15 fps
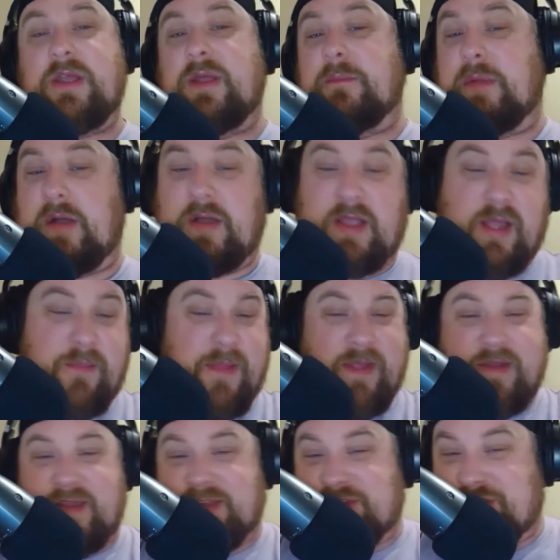Punk come
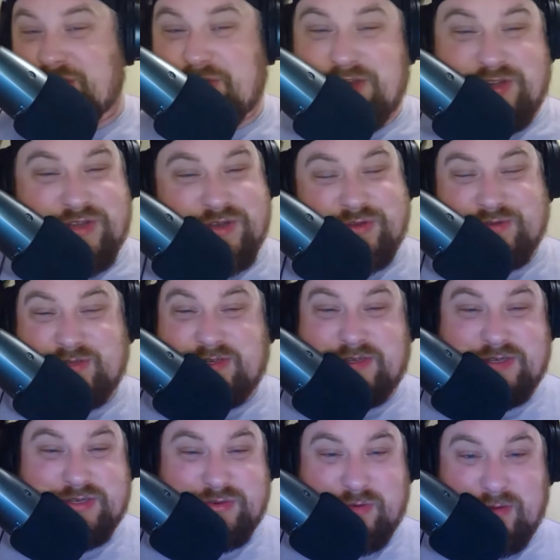out in his traditional
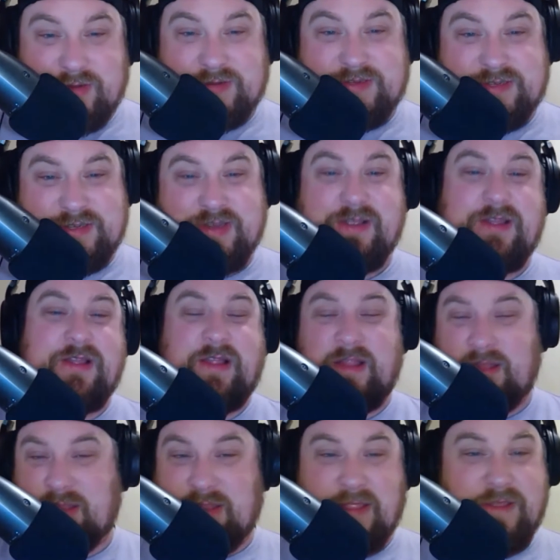trunks.
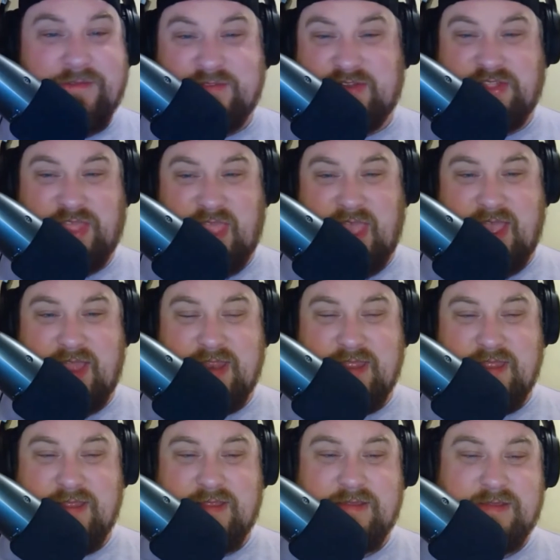Loved that.
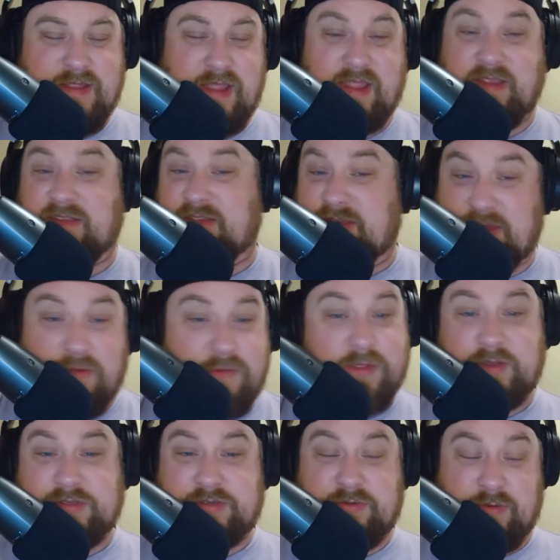He still
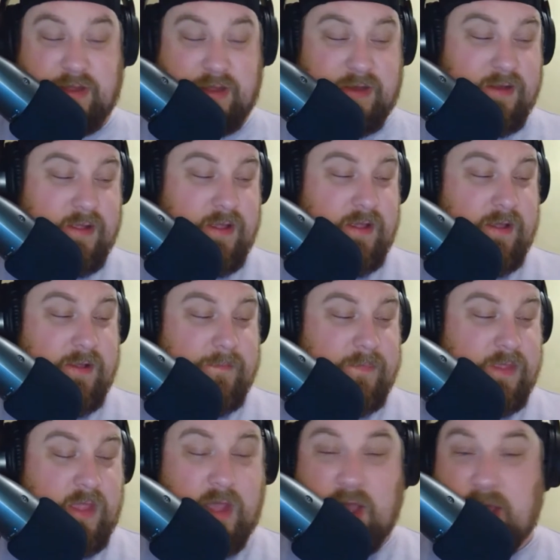looks great.
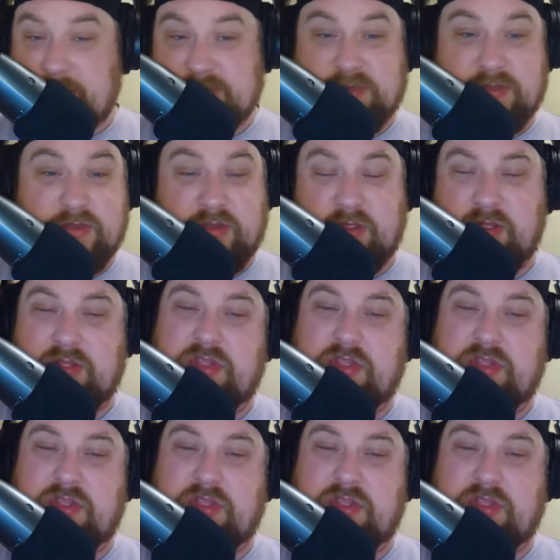Hobbs looked good.